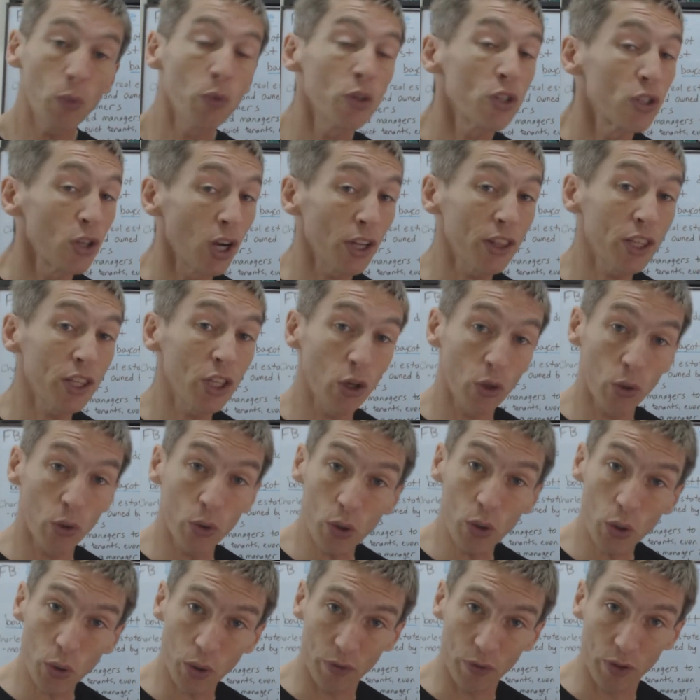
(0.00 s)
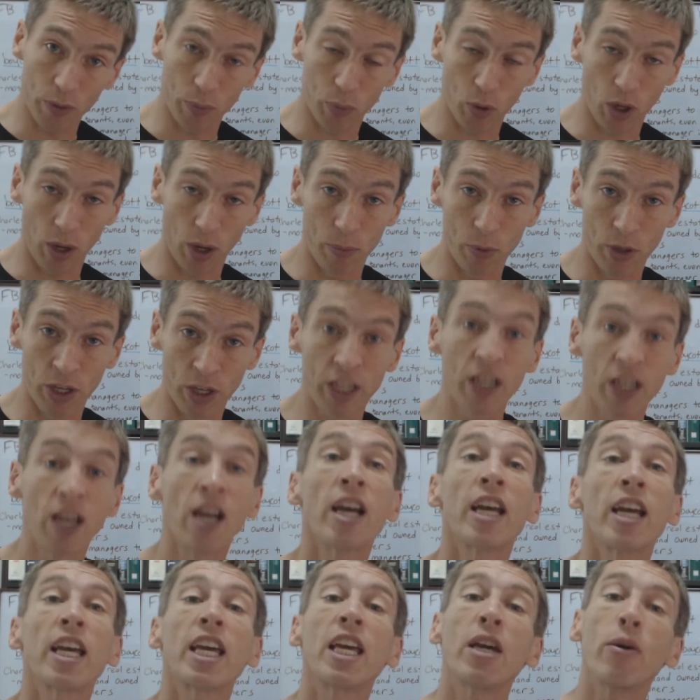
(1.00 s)
was not the owner of the property.
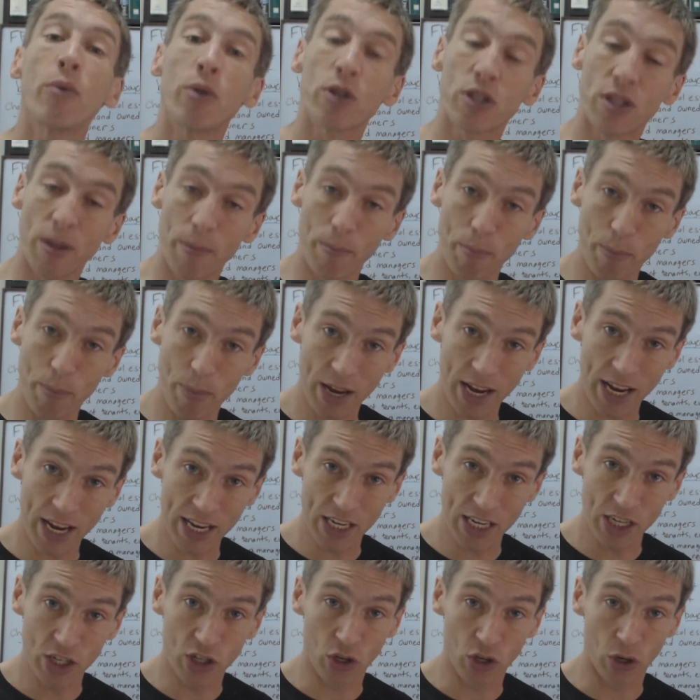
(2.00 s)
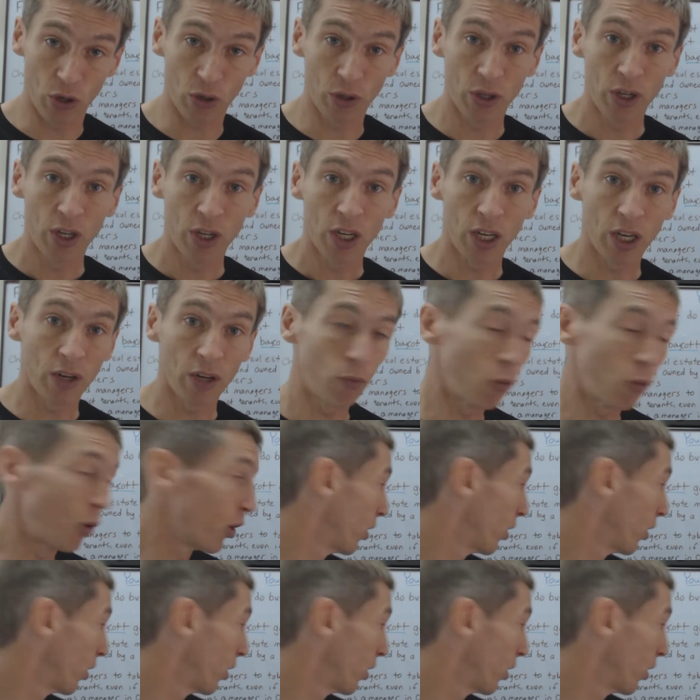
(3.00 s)
He was the manager of